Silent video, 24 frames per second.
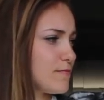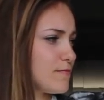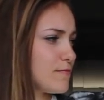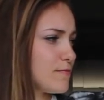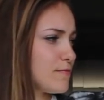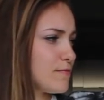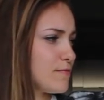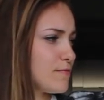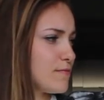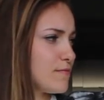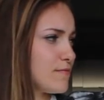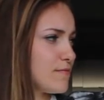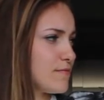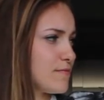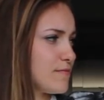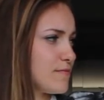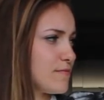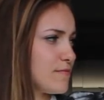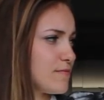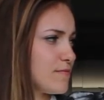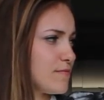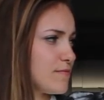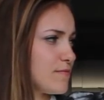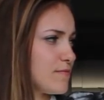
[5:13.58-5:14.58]

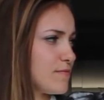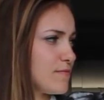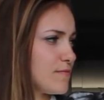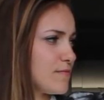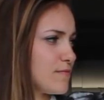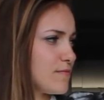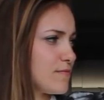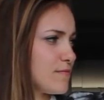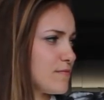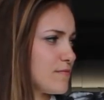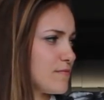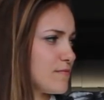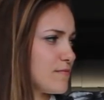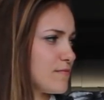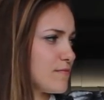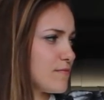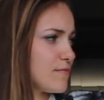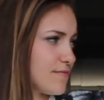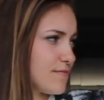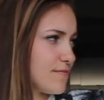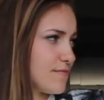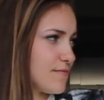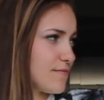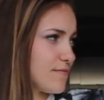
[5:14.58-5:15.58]

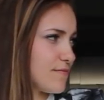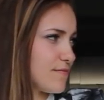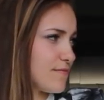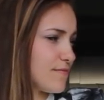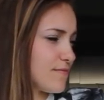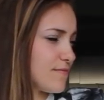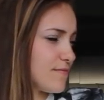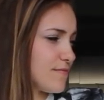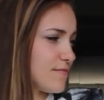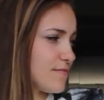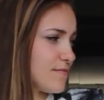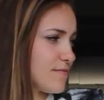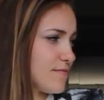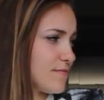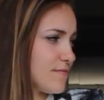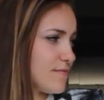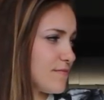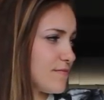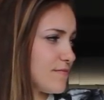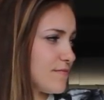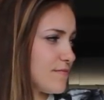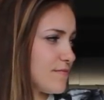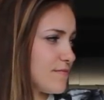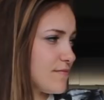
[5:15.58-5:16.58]

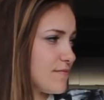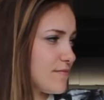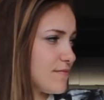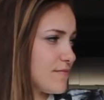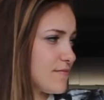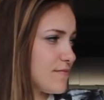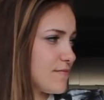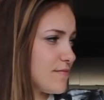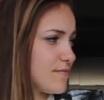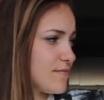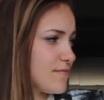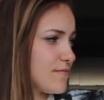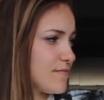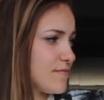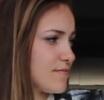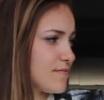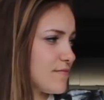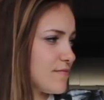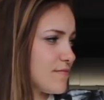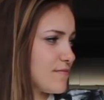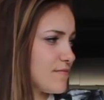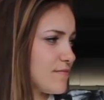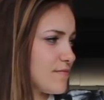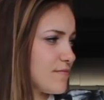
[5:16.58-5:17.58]

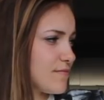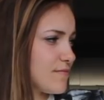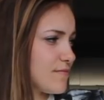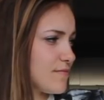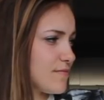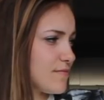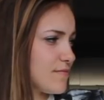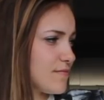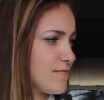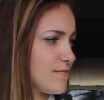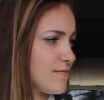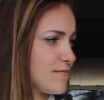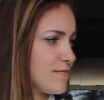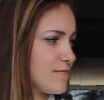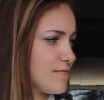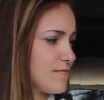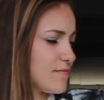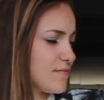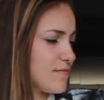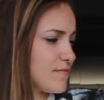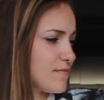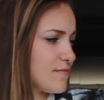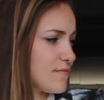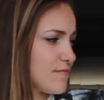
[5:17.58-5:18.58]

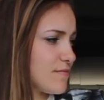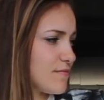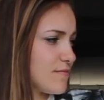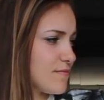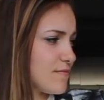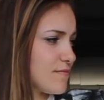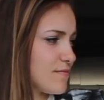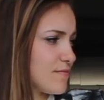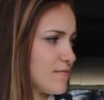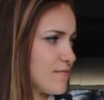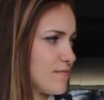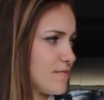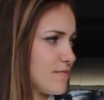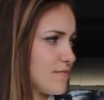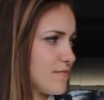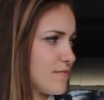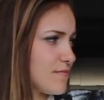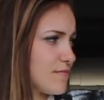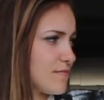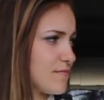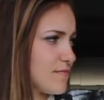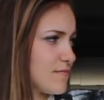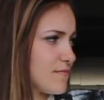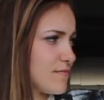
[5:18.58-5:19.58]

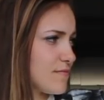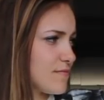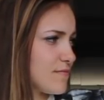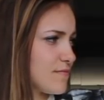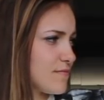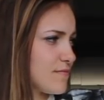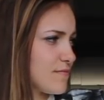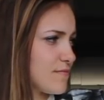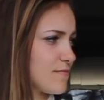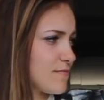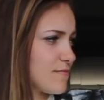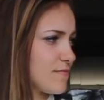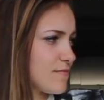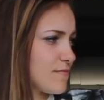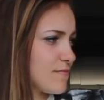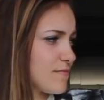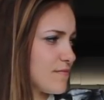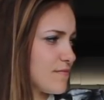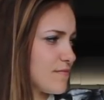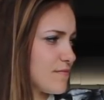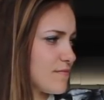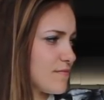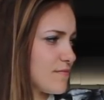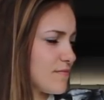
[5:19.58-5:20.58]

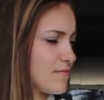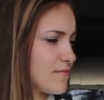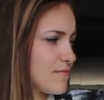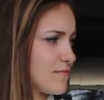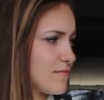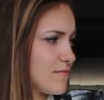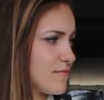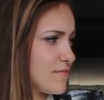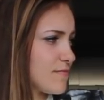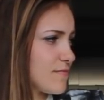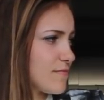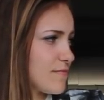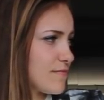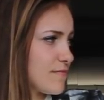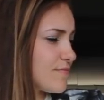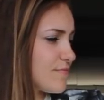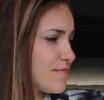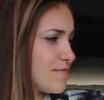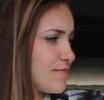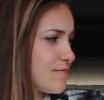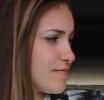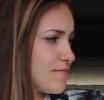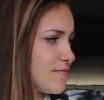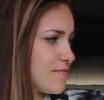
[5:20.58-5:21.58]
(not speaking)